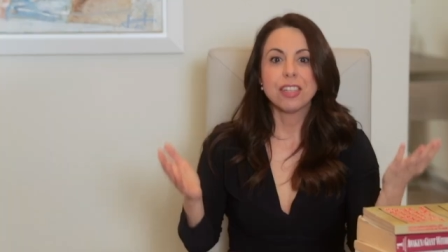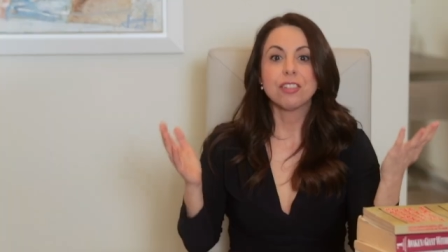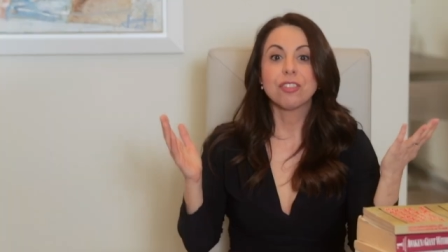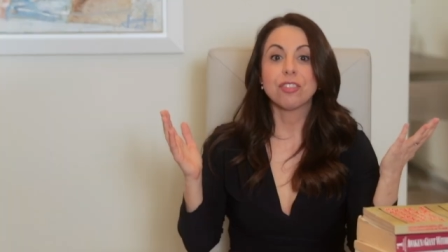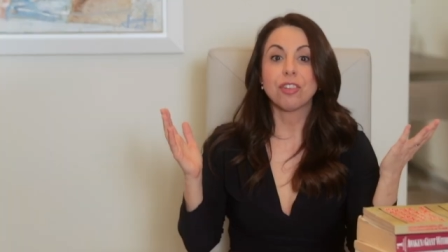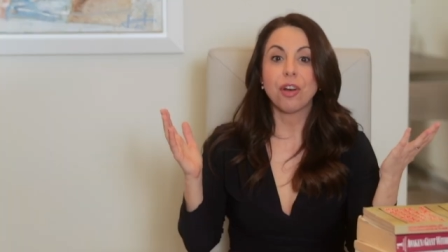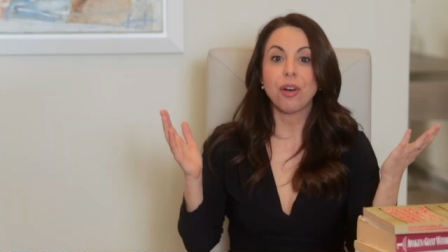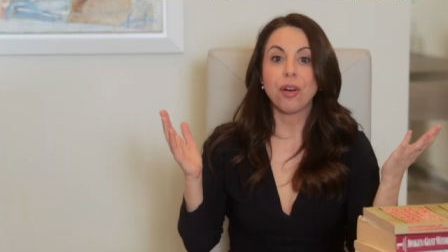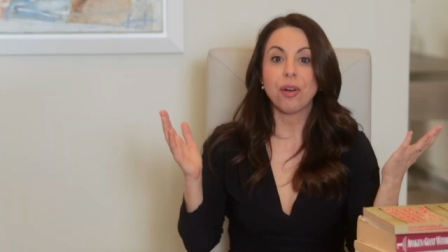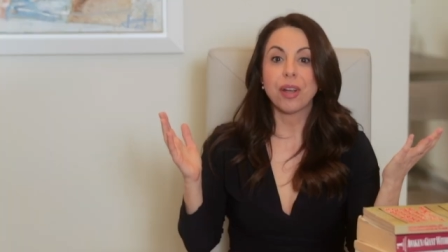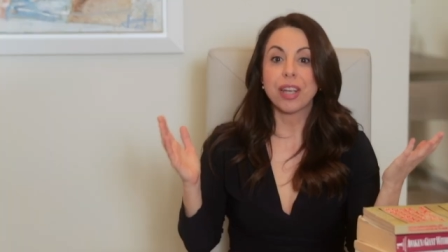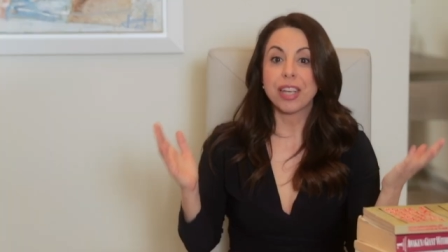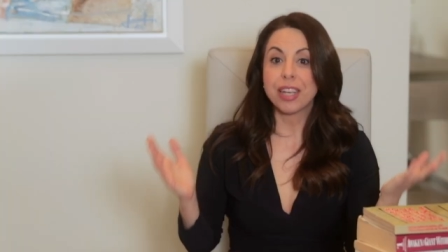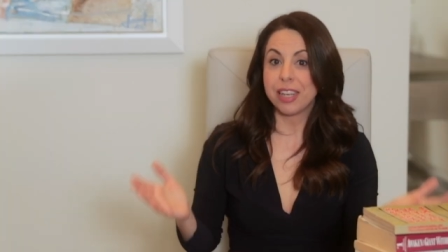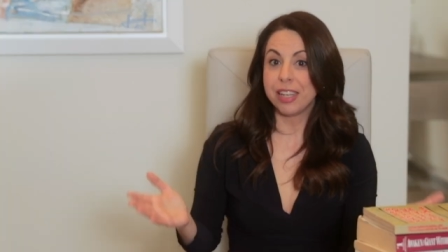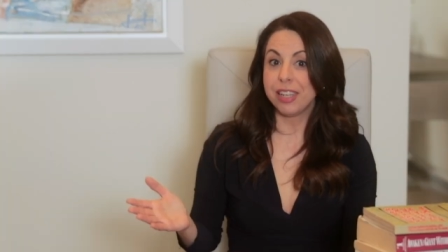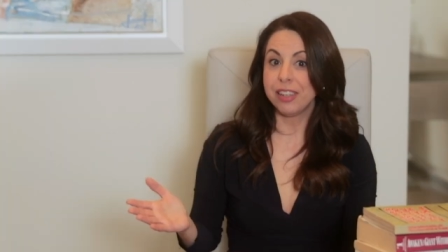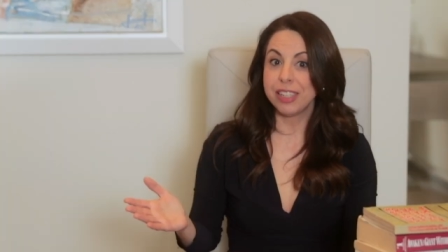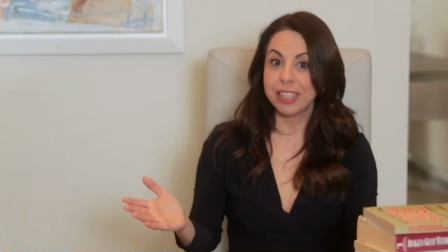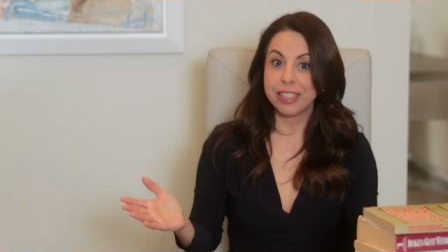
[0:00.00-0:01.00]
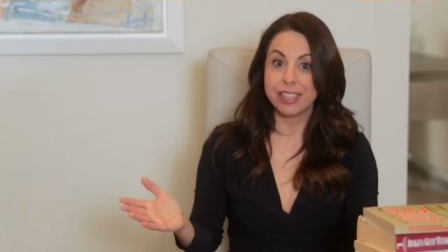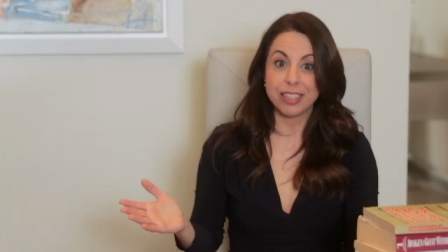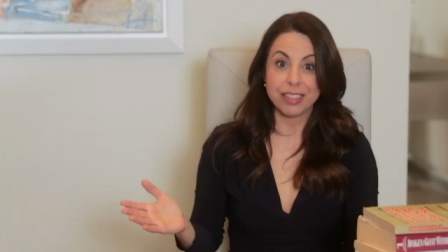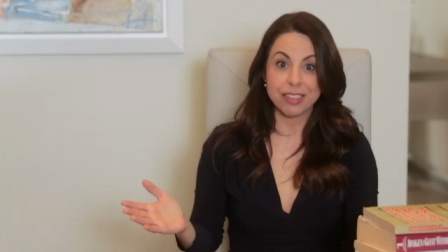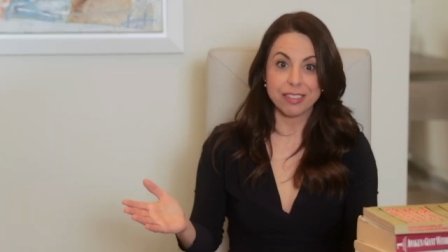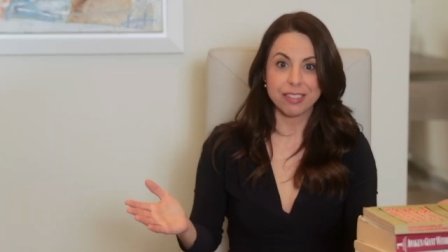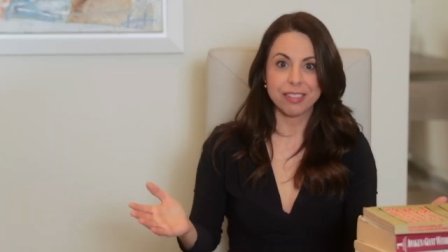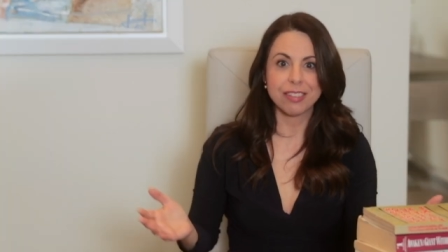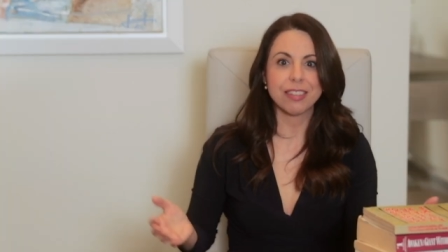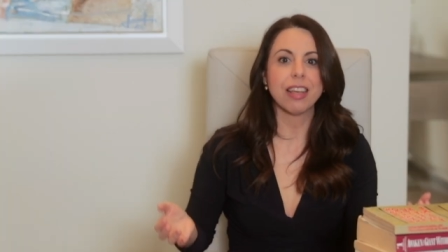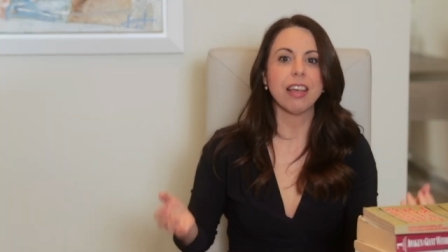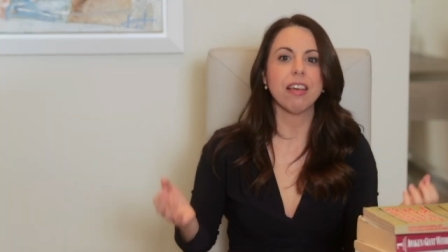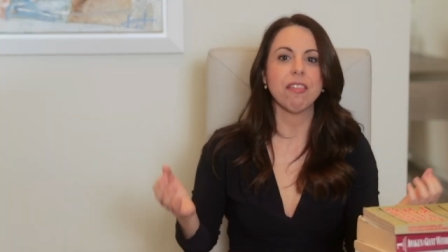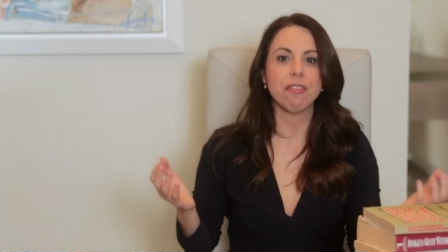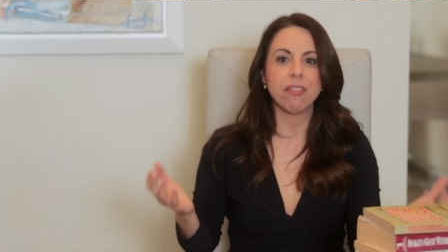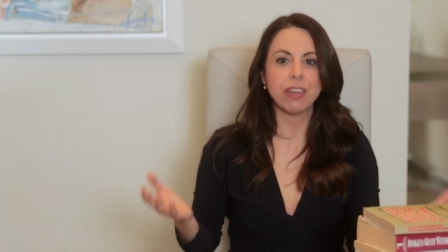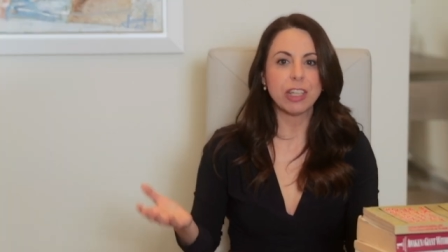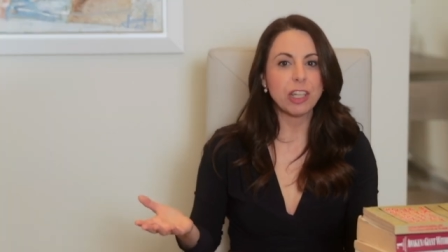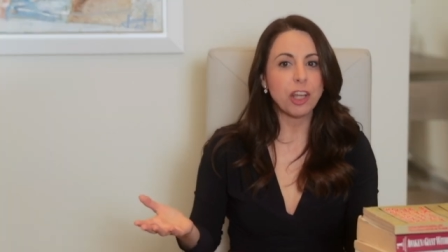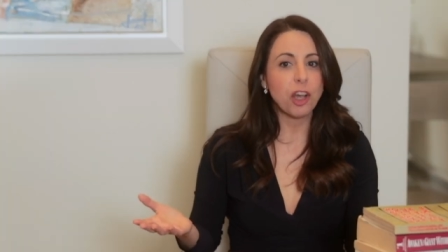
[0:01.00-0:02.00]
So here it is,
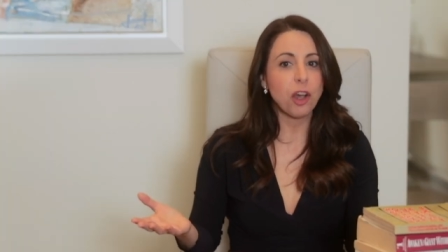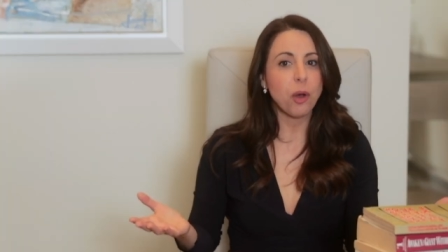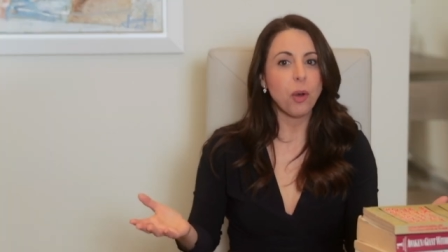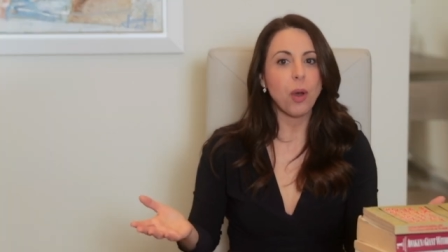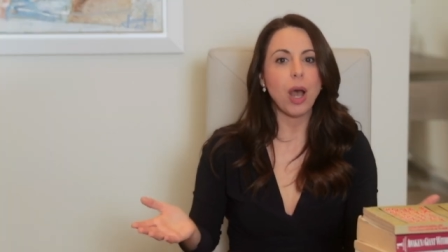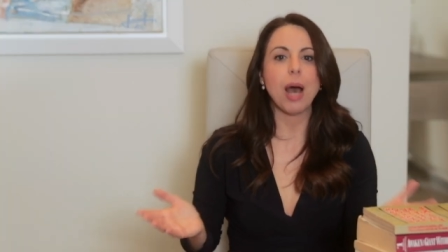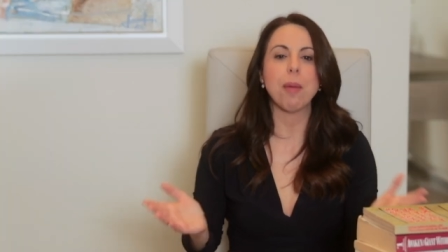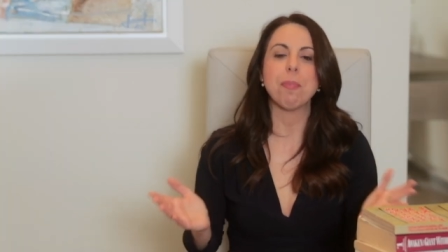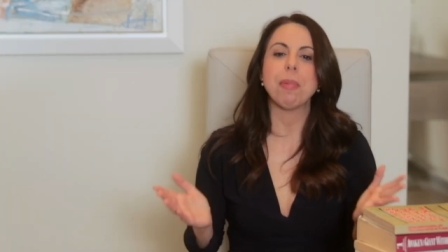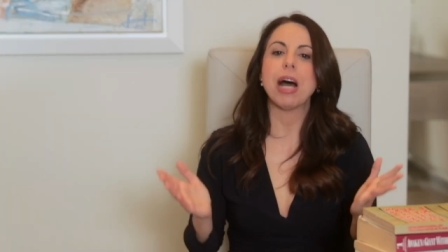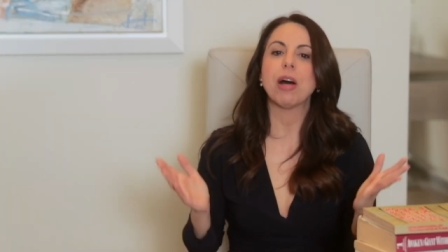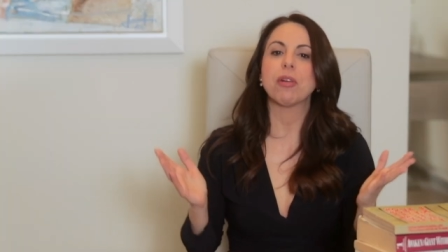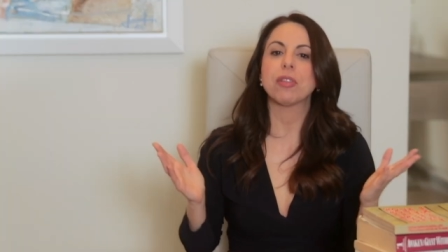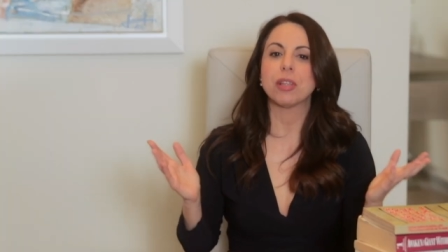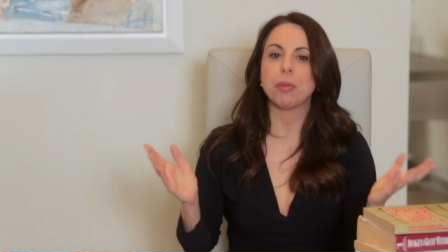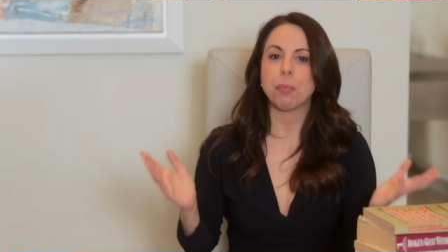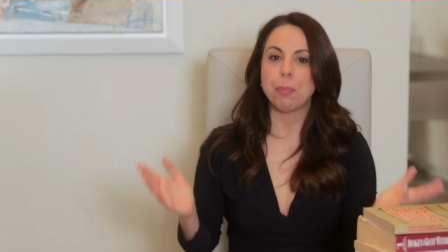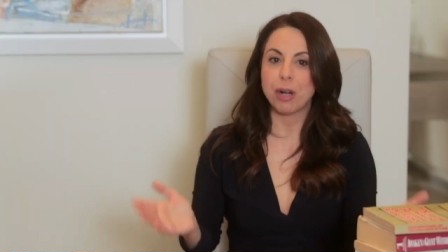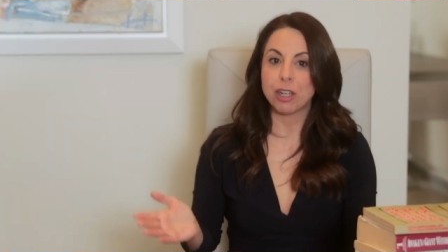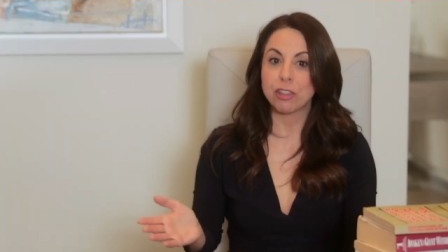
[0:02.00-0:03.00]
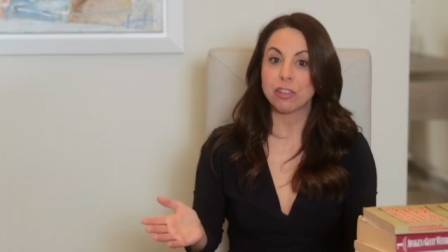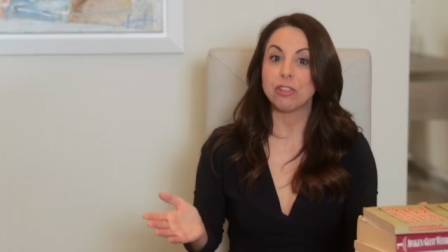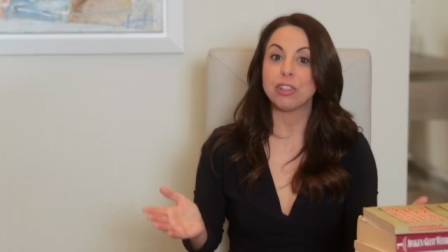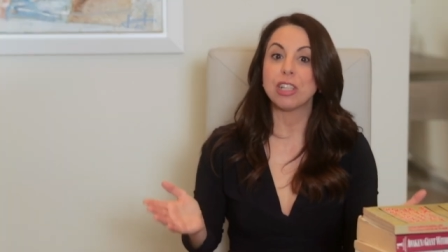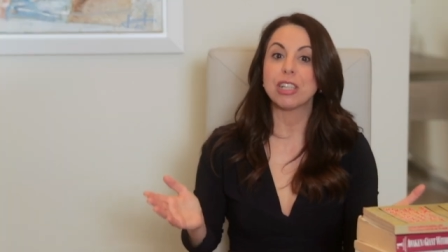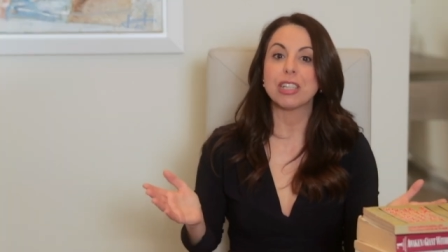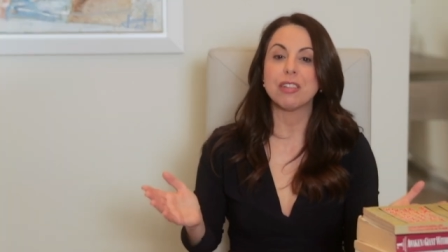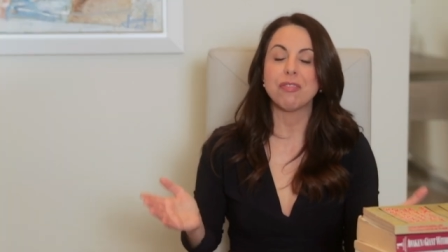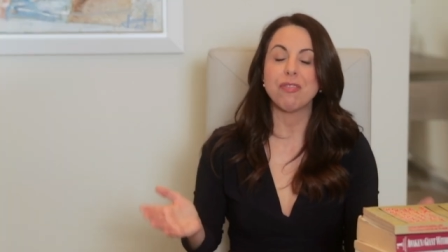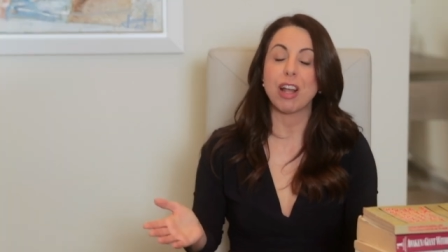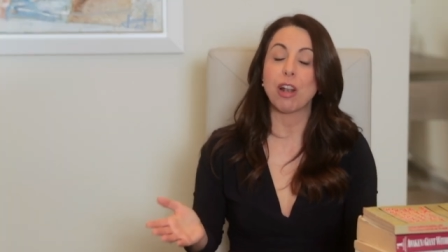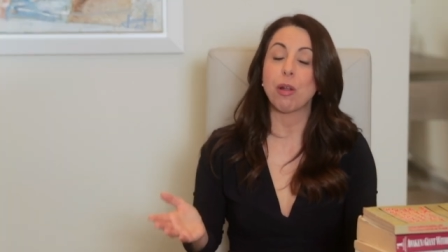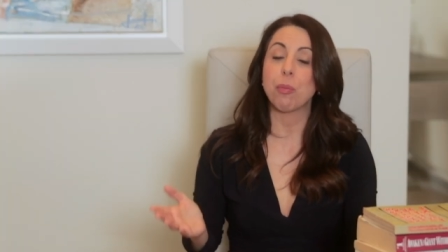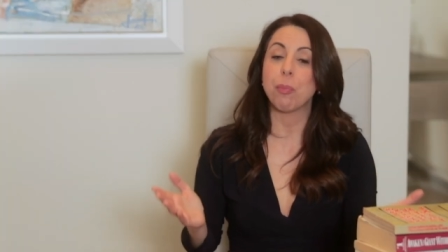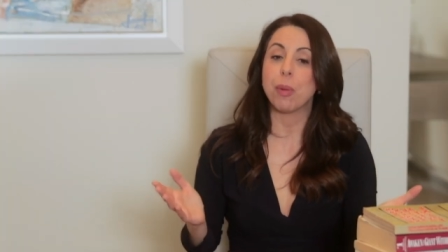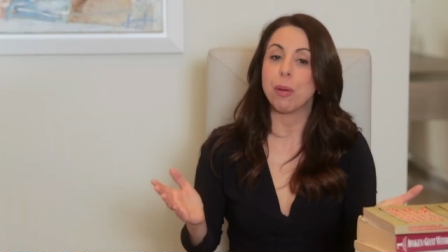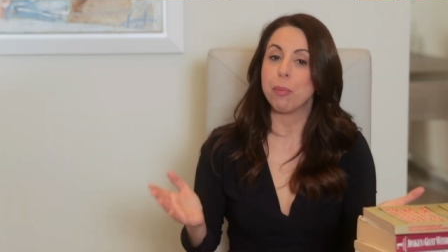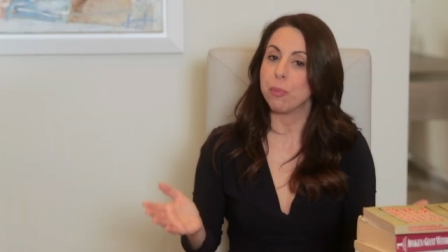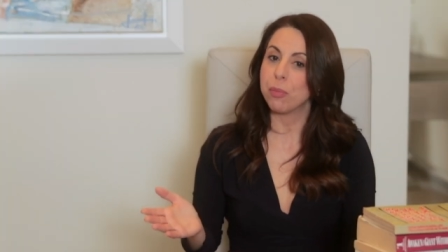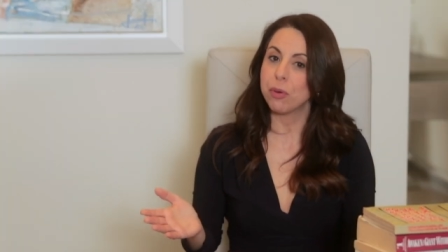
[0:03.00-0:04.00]
a video about the personal
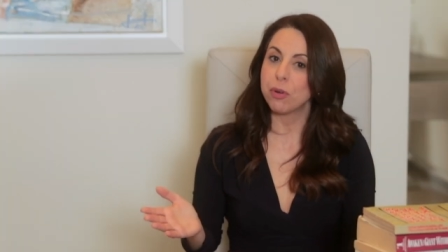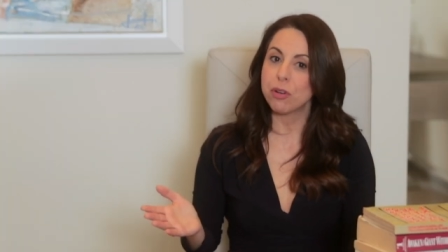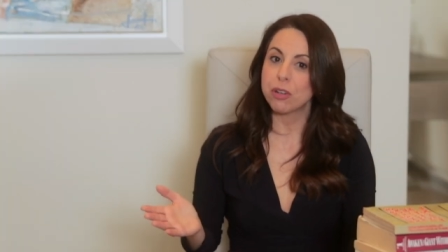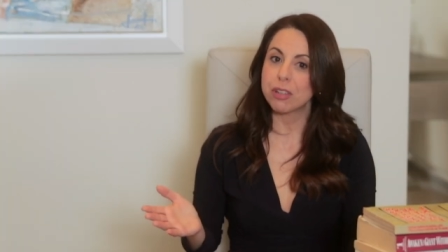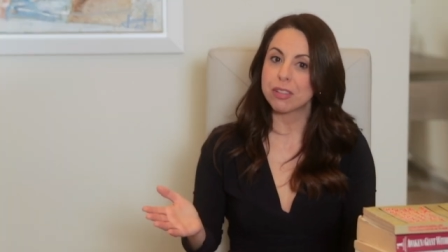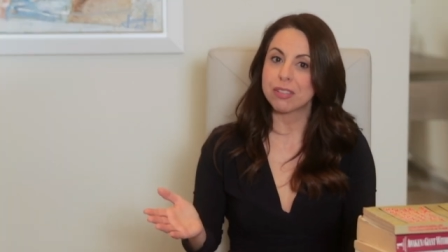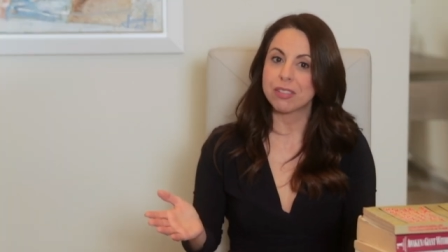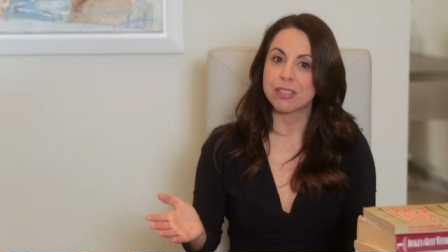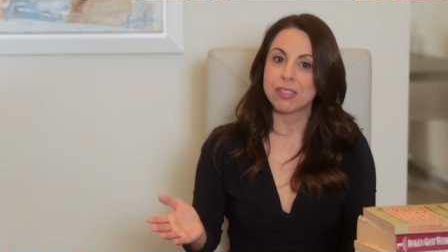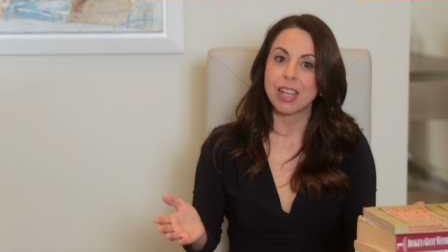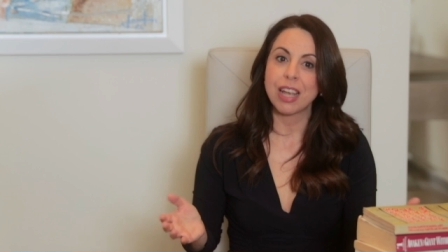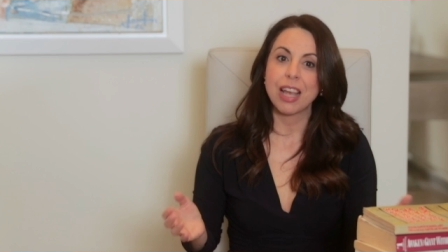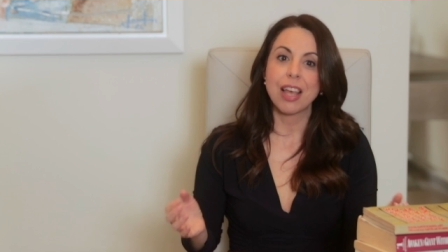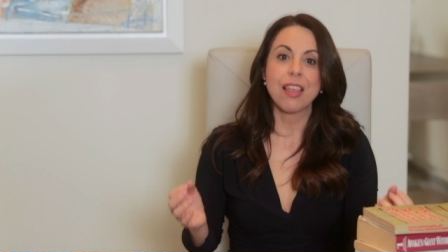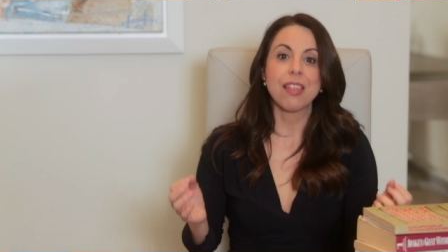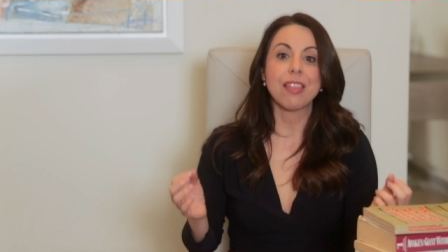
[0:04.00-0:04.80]
development books